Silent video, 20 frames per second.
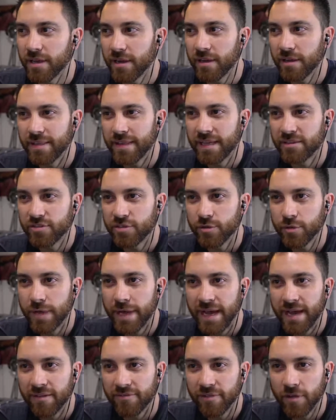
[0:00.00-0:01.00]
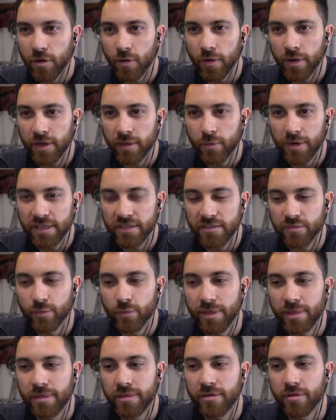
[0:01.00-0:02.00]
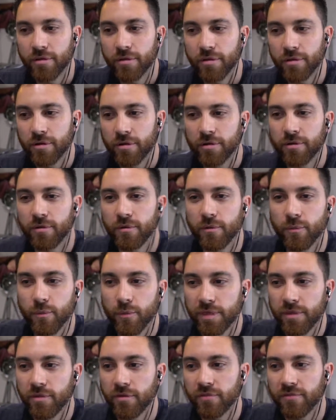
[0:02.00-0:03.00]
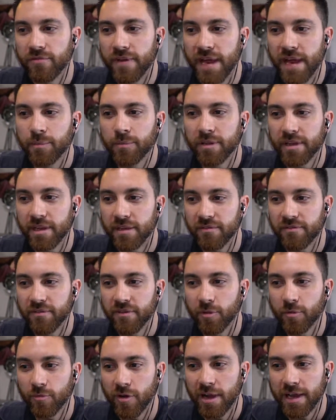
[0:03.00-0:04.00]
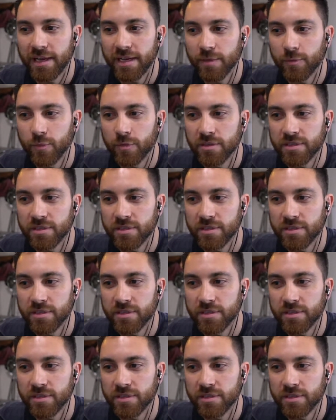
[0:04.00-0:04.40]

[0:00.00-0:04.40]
that you have going is with your family and film, right?